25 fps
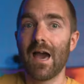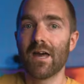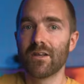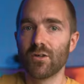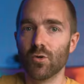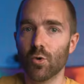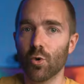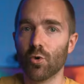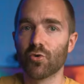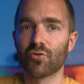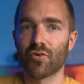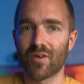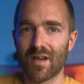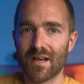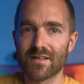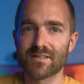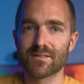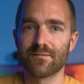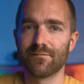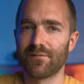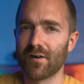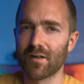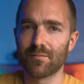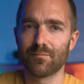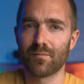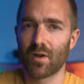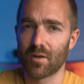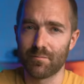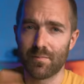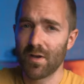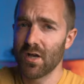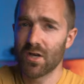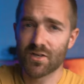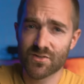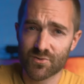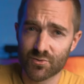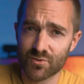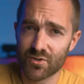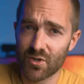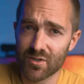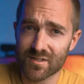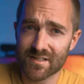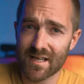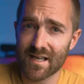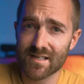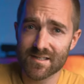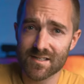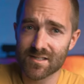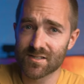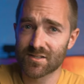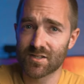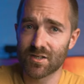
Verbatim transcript: and it also has some fun like personal use cases